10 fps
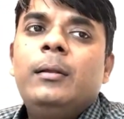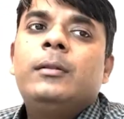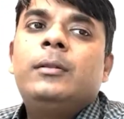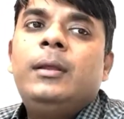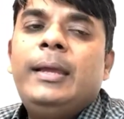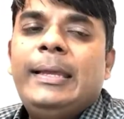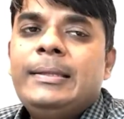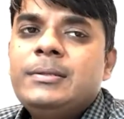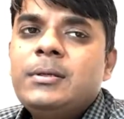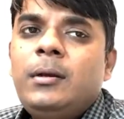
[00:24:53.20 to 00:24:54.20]
the
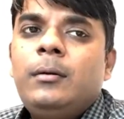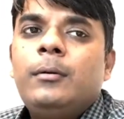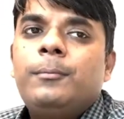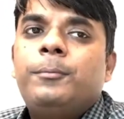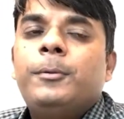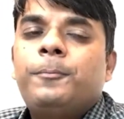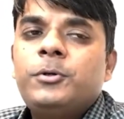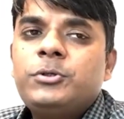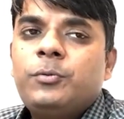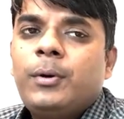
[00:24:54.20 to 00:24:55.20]
engine the
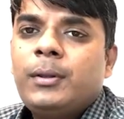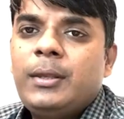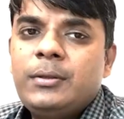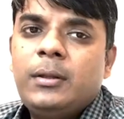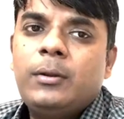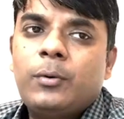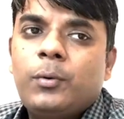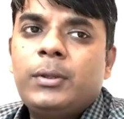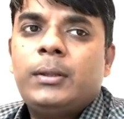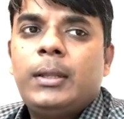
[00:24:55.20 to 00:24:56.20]
push towards engine
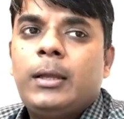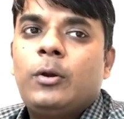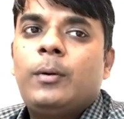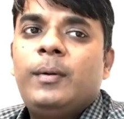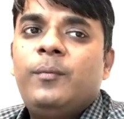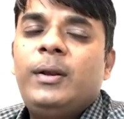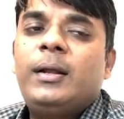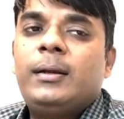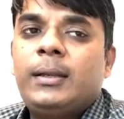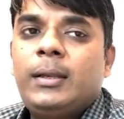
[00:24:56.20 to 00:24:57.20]
growth in the economy will
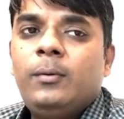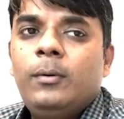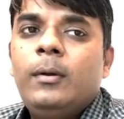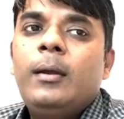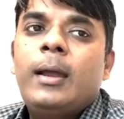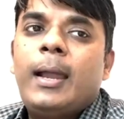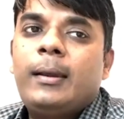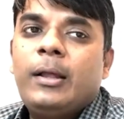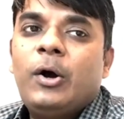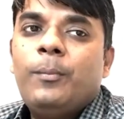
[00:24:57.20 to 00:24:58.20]
continue,
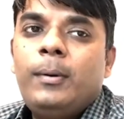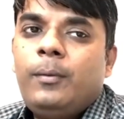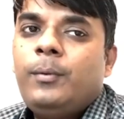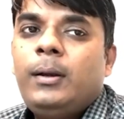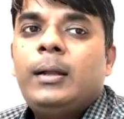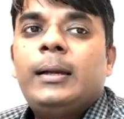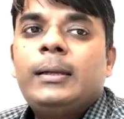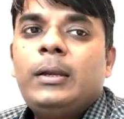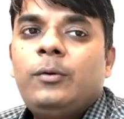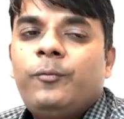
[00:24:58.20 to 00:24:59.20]
and government will
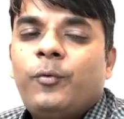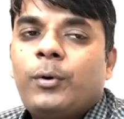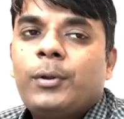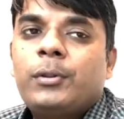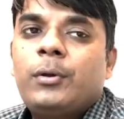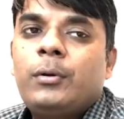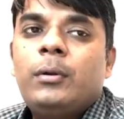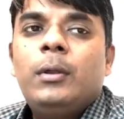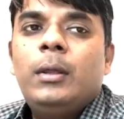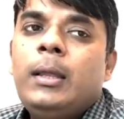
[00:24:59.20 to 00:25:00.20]
continue to focus on
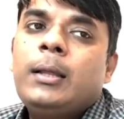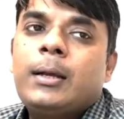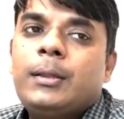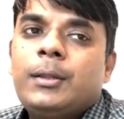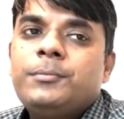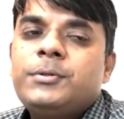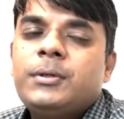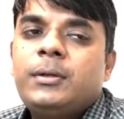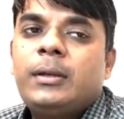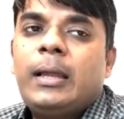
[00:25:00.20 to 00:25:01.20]

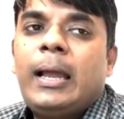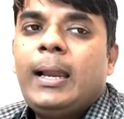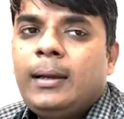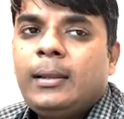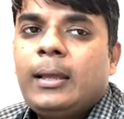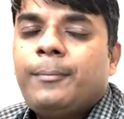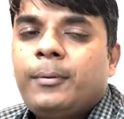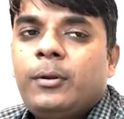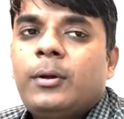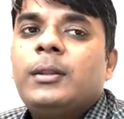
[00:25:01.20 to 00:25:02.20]
consumption and
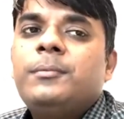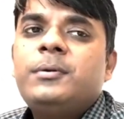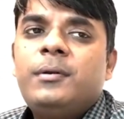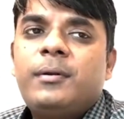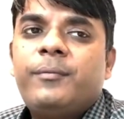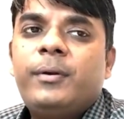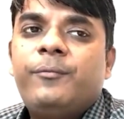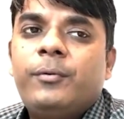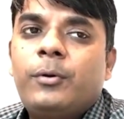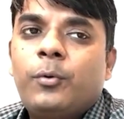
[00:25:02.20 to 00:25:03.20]
consumption
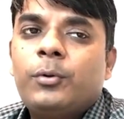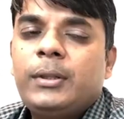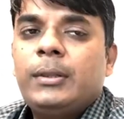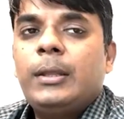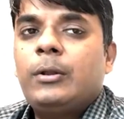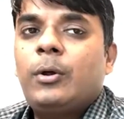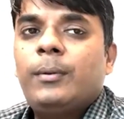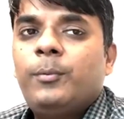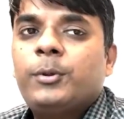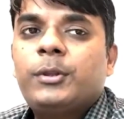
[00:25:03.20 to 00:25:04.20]
driven growth in the
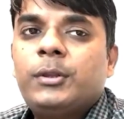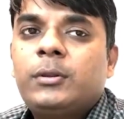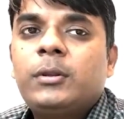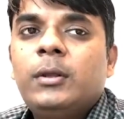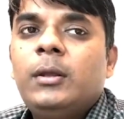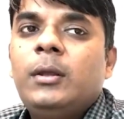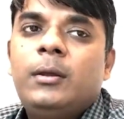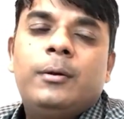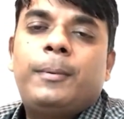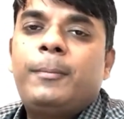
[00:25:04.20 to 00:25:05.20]
economy versus
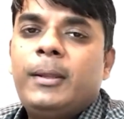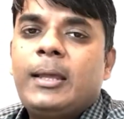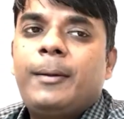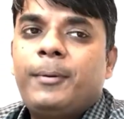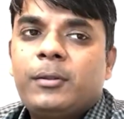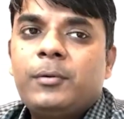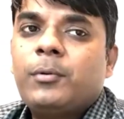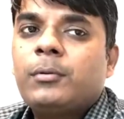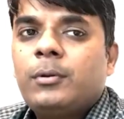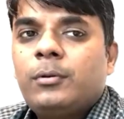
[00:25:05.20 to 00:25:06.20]
public capex. It
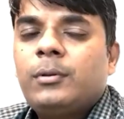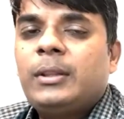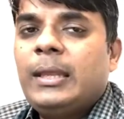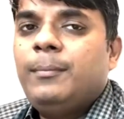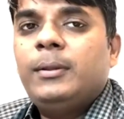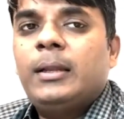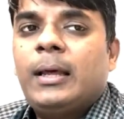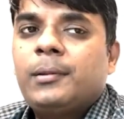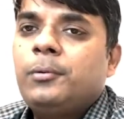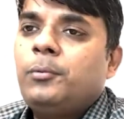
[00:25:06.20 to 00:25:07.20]
was the theme in the
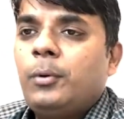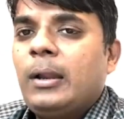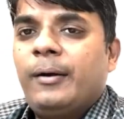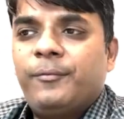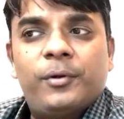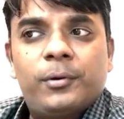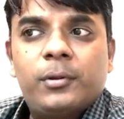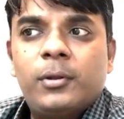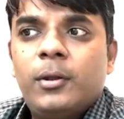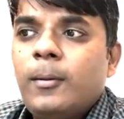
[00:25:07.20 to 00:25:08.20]
last 2.5
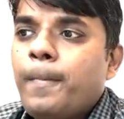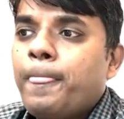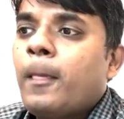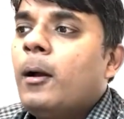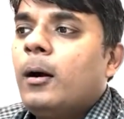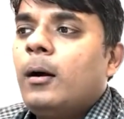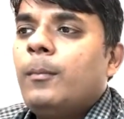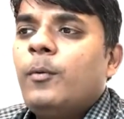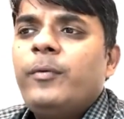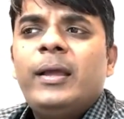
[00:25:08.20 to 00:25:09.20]
years.
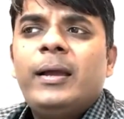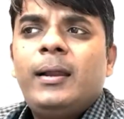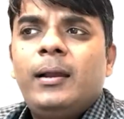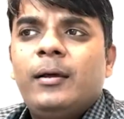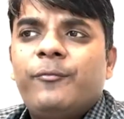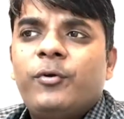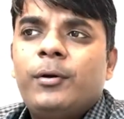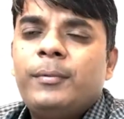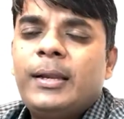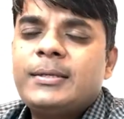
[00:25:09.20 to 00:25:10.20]
Moving ahead
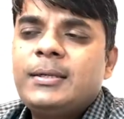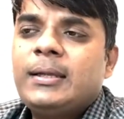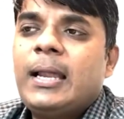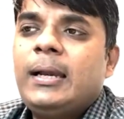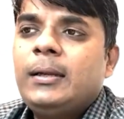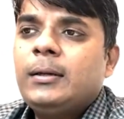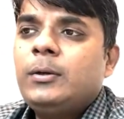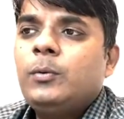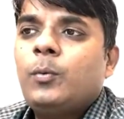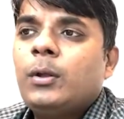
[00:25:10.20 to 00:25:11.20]
from election calendar
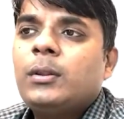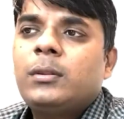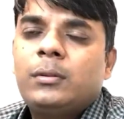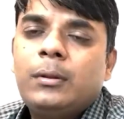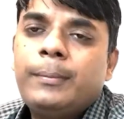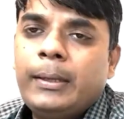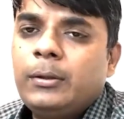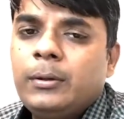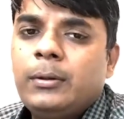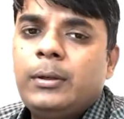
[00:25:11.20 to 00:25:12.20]
to what's being
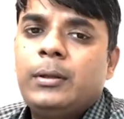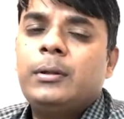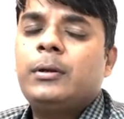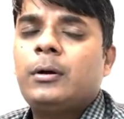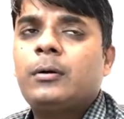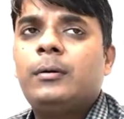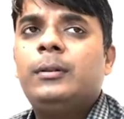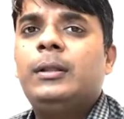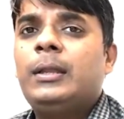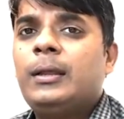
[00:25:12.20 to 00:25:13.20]

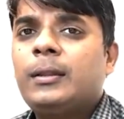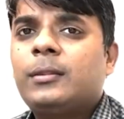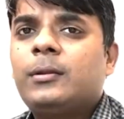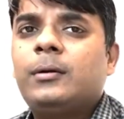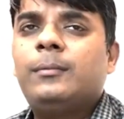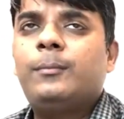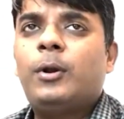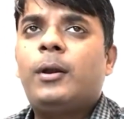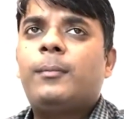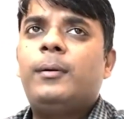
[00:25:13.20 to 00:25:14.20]
the nearest
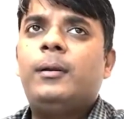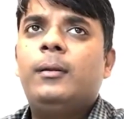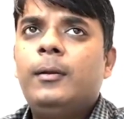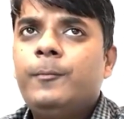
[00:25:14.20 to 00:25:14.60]
monitorable